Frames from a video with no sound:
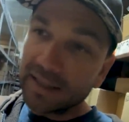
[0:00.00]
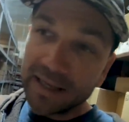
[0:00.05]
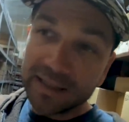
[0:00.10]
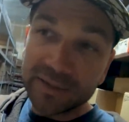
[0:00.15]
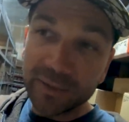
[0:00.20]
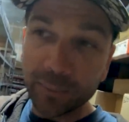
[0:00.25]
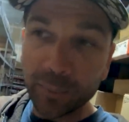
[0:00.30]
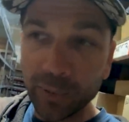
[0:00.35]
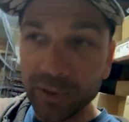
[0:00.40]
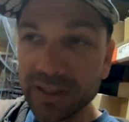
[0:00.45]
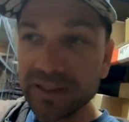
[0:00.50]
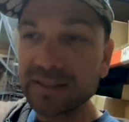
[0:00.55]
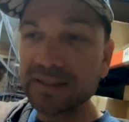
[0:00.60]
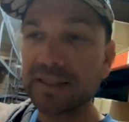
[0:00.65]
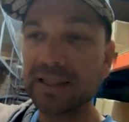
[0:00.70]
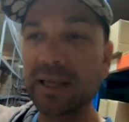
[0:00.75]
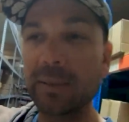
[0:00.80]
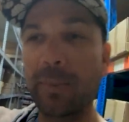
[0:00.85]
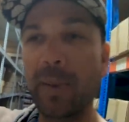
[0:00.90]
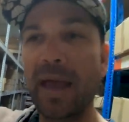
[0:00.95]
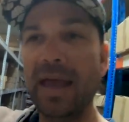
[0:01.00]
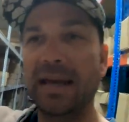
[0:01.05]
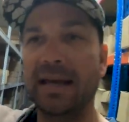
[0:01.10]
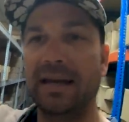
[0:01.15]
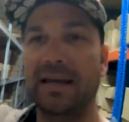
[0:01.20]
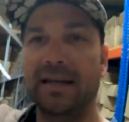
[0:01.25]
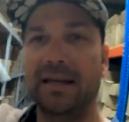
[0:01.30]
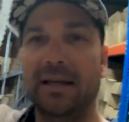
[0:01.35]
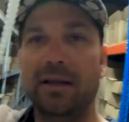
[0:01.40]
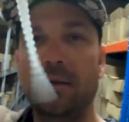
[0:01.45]
It's a pretty sleek bait,
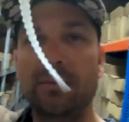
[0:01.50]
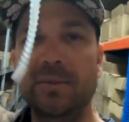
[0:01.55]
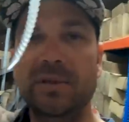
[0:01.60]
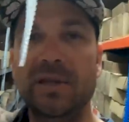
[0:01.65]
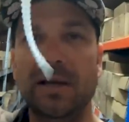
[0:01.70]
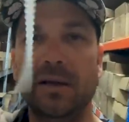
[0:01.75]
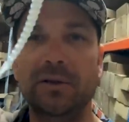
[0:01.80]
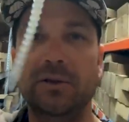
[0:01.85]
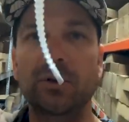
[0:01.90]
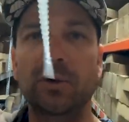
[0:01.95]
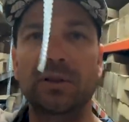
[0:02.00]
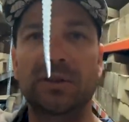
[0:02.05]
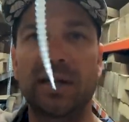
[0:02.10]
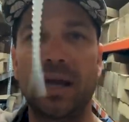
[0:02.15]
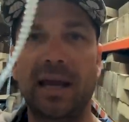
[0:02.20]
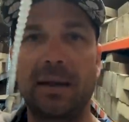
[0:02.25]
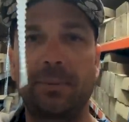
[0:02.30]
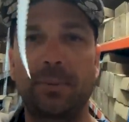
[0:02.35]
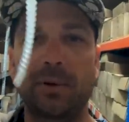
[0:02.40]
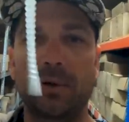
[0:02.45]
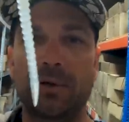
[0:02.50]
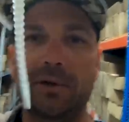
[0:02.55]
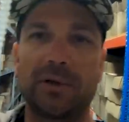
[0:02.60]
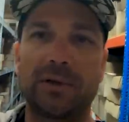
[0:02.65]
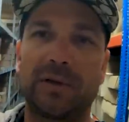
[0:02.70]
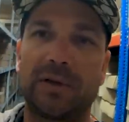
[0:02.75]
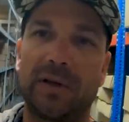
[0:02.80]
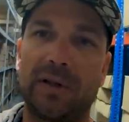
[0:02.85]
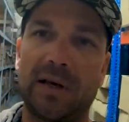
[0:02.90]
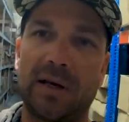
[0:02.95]
and it comes down to a taper. Do
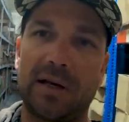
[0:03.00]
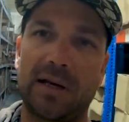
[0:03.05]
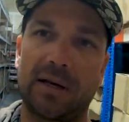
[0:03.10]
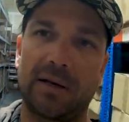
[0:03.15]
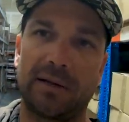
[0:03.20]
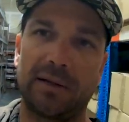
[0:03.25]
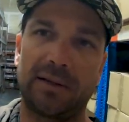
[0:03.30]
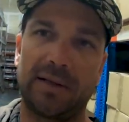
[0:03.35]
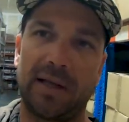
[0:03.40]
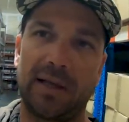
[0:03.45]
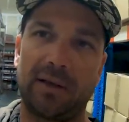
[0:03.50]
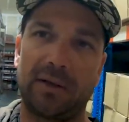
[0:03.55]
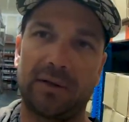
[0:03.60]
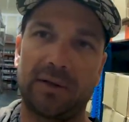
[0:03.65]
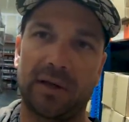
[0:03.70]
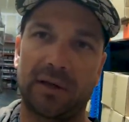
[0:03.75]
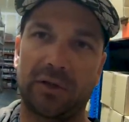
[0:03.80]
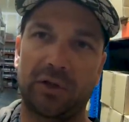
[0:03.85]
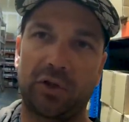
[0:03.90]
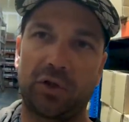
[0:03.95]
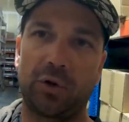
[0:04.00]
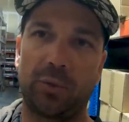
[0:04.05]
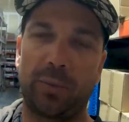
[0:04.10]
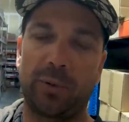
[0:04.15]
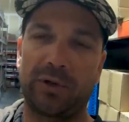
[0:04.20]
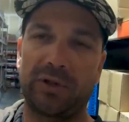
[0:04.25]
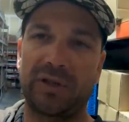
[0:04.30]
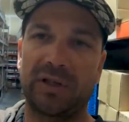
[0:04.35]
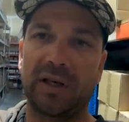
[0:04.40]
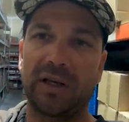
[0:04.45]
you see that? How the tail's like
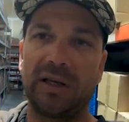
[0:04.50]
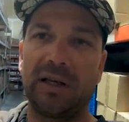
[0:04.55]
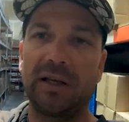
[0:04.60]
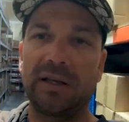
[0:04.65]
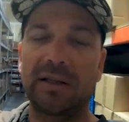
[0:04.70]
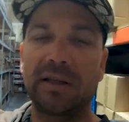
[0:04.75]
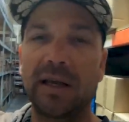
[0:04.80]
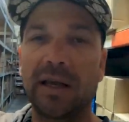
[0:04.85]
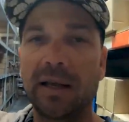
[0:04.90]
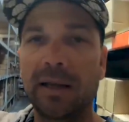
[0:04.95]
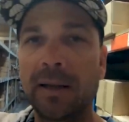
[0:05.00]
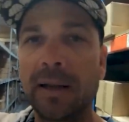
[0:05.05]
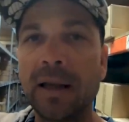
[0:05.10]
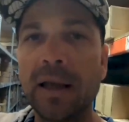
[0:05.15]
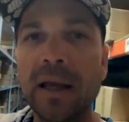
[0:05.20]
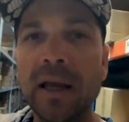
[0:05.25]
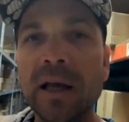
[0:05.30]
super skinny at the end?